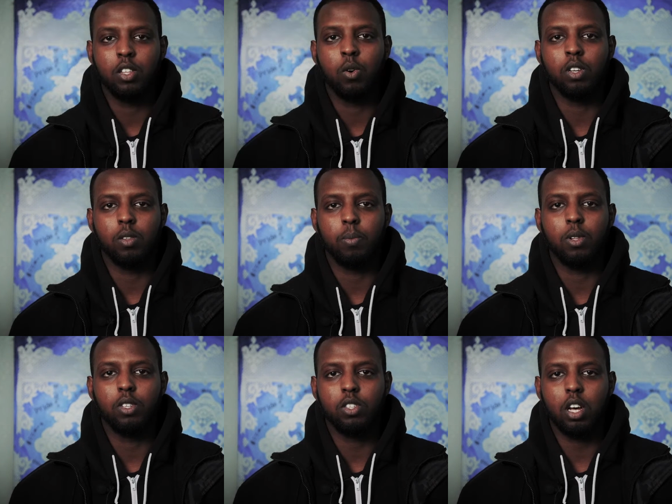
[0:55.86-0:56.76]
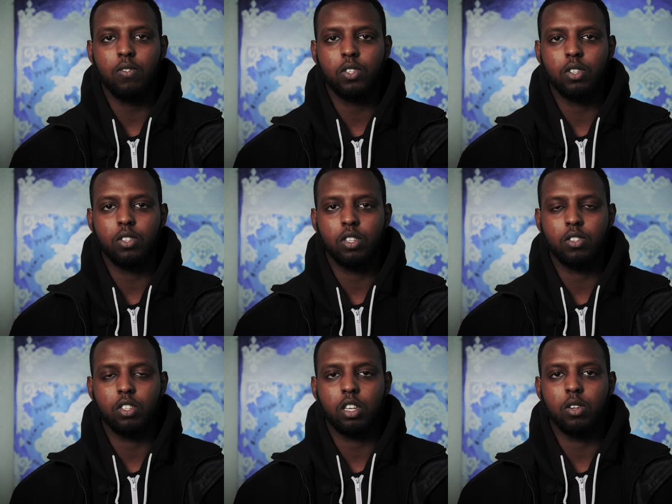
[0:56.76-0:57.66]
Knowing the police officers and
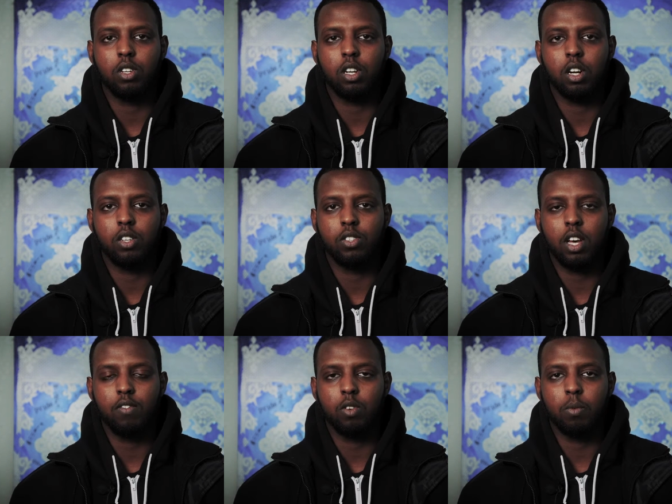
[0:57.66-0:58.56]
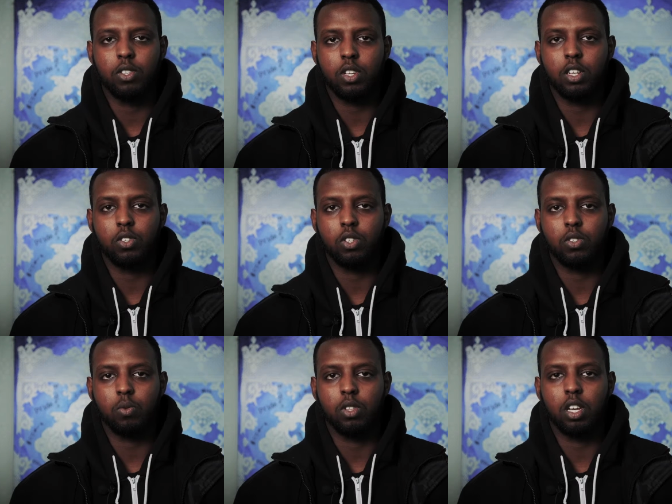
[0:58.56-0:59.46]
security guards have your best
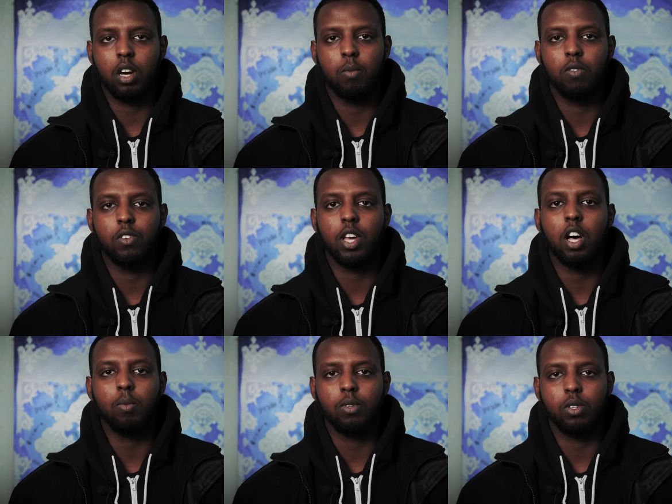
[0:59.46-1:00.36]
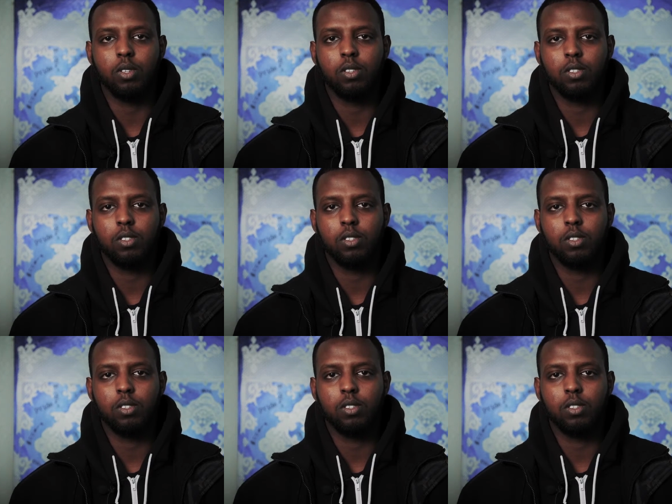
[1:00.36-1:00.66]
interests when they come over to help you.